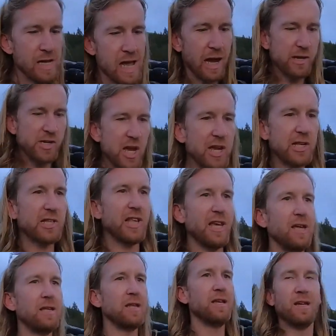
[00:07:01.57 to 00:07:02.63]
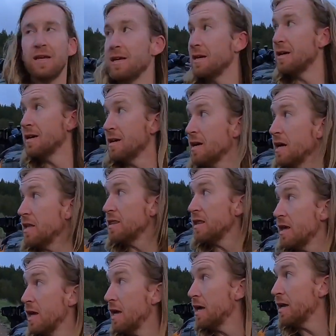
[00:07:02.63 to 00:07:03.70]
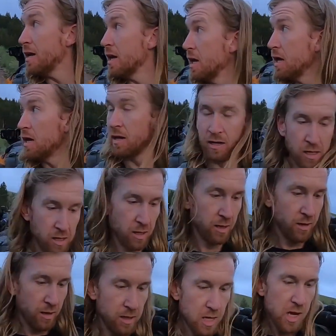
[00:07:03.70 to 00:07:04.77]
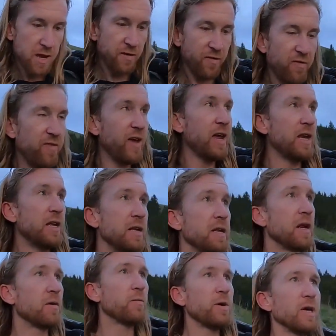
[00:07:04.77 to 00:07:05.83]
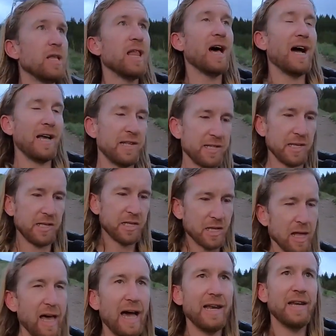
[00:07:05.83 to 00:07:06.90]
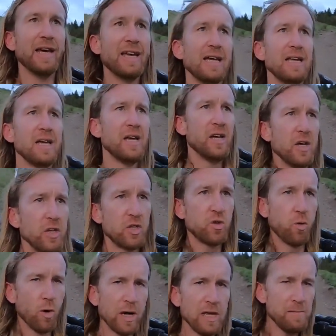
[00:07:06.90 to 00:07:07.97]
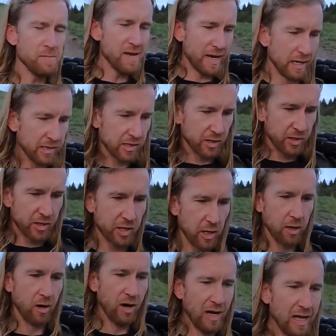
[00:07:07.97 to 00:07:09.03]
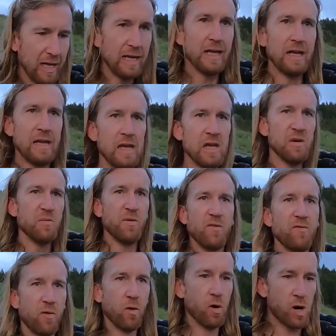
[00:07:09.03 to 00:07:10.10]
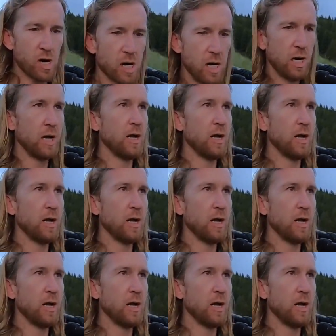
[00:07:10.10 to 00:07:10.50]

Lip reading: I chased it, and then it faded, and I realized I still had 20 minutes or so before